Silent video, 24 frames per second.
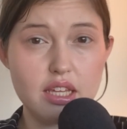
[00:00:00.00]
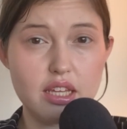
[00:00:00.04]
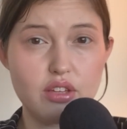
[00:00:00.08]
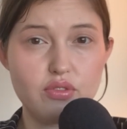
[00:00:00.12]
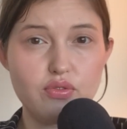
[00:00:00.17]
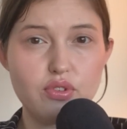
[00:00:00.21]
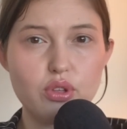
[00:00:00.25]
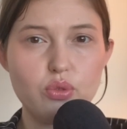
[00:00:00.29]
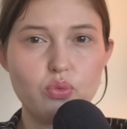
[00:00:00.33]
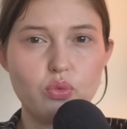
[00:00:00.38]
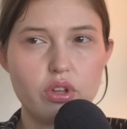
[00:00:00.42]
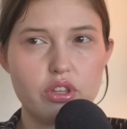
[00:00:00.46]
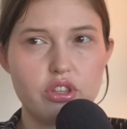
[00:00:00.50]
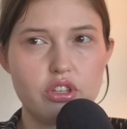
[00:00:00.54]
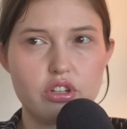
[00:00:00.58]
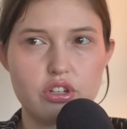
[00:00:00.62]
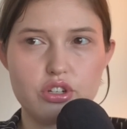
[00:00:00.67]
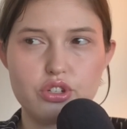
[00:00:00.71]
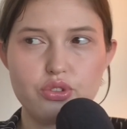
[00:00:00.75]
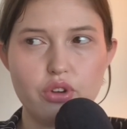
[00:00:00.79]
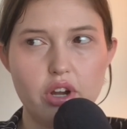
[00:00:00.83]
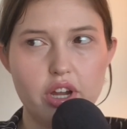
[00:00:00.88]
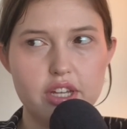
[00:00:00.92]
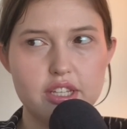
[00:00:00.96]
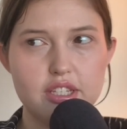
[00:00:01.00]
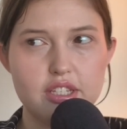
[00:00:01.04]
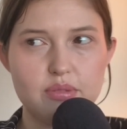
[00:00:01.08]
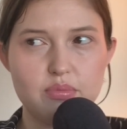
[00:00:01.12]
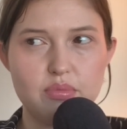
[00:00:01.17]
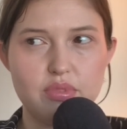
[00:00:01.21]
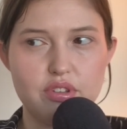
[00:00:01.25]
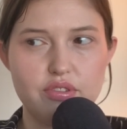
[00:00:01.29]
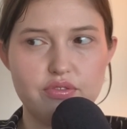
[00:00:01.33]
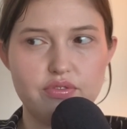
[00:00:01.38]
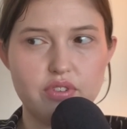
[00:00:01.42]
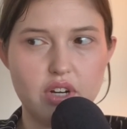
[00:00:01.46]
even when they're trying to
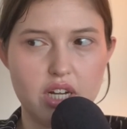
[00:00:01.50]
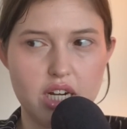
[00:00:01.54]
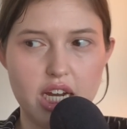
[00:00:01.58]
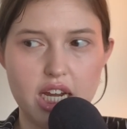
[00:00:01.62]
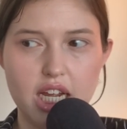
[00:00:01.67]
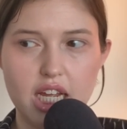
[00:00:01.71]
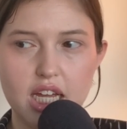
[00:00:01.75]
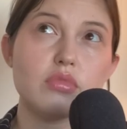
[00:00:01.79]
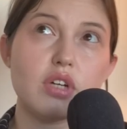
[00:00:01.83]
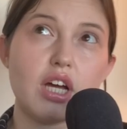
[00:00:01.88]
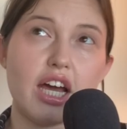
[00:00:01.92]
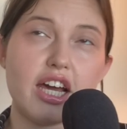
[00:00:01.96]
be funny.